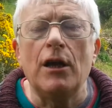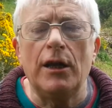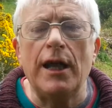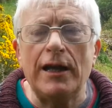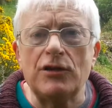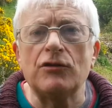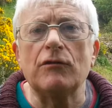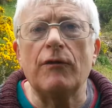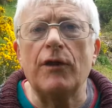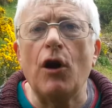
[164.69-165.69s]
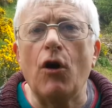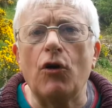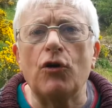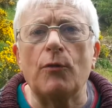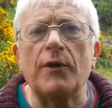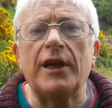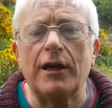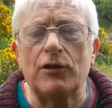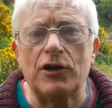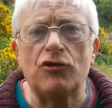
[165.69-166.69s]
letter of the Ogham, the
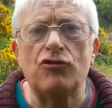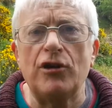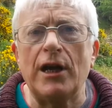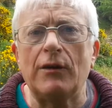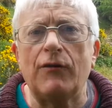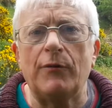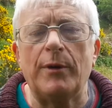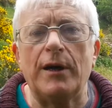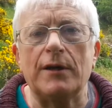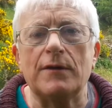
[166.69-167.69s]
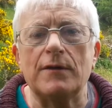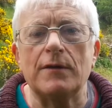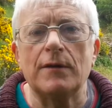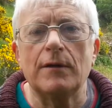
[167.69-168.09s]
Celtic tree alphabet.